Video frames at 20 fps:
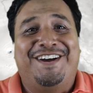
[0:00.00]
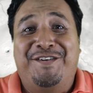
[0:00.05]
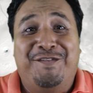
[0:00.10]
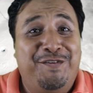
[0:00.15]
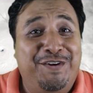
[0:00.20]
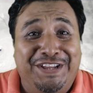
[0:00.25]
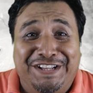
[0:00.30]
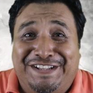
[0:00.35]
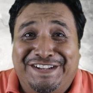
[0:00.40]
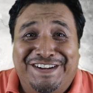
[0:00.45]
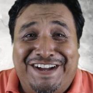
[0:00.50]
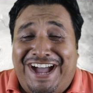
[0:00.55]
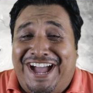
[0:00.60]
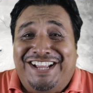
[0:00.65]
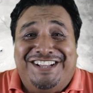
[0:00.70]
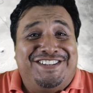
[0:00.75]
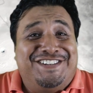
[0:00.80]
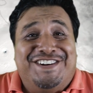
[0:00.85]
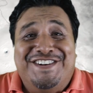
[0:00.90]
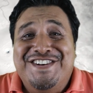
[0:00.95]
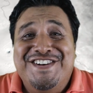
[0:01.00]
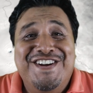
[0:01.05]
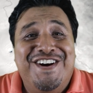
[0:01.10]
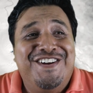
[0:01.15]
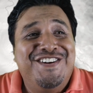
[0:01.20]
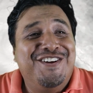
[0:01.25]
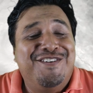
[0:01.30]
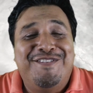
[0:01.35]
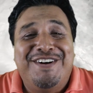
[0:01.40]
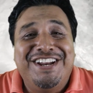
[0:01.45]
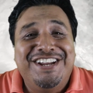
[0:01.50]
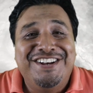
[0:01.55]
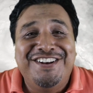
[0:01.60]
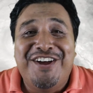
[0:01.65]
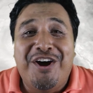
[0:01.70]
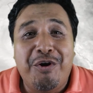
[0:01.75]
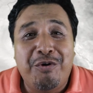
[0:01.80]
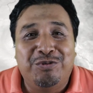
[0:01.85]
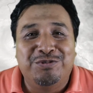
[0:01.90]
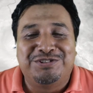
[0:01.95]
with, I don't know, nobody
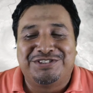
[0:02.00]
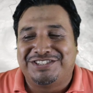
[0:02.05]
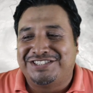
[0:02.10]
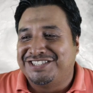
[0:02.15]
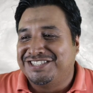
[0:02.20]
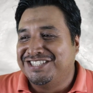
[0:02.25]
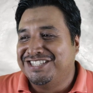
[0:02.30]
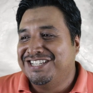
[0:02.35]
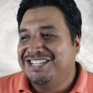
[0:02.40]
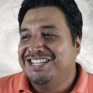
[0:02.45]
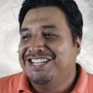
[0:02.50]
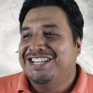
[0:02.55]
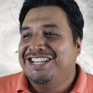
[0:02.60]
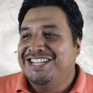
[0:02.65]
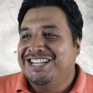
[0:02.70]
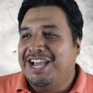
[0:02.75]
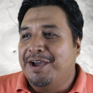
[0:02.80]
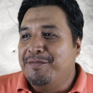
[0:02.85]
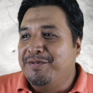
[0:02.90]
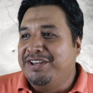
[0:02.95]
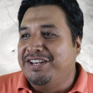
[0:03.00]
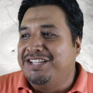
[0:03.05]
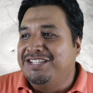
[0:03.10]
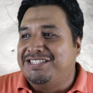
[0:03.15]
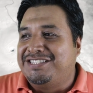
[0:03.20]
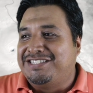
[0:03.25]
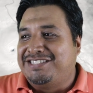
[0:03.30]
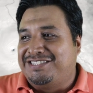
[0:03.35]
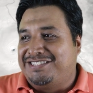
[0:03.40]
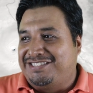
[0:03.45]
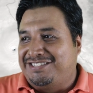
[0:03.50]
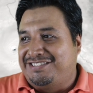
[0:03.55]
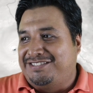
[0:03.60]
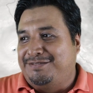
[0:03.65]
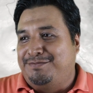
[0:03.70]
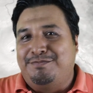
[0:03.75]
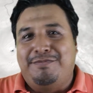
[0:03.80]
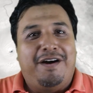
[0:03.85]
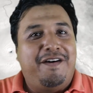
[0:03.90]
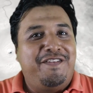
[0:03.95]
knows. I mean,
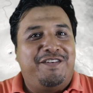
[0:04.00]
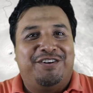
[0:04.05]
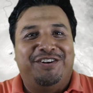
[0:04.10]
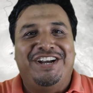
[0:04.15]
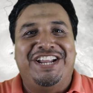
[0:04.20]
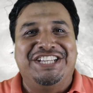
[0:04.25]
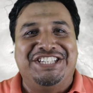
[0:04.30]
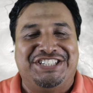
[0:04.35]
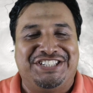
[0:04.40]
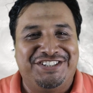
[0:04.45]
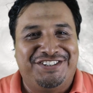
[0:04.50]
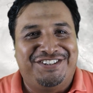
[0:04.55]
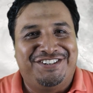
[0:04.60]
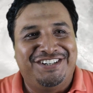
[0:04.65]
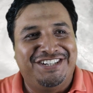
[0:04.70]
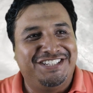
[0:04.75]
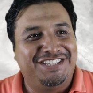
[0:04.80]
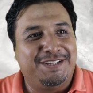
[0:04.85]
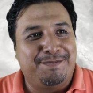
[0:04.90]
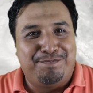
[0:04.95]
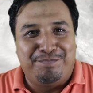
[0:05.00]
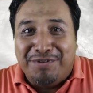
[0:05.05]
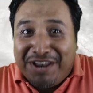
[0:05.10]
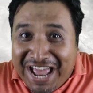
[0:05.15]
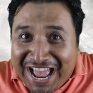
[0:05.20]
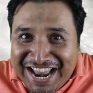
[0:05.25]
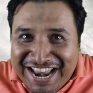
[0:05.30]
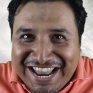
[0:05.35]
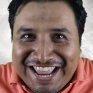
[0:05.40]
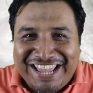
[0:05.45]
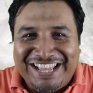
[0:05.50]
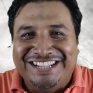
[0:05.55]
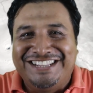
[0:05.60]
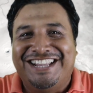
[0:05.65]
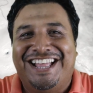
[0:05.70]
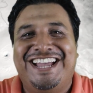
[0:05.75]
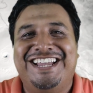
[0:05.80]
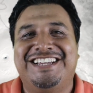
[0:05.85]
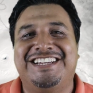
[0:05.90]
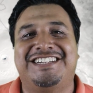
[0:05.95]
it's Mother Nature, it's the
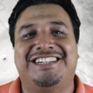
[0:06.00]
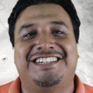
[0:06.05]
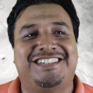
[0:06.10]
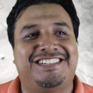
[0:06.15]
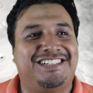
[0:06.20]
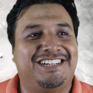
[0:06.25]
planet, like,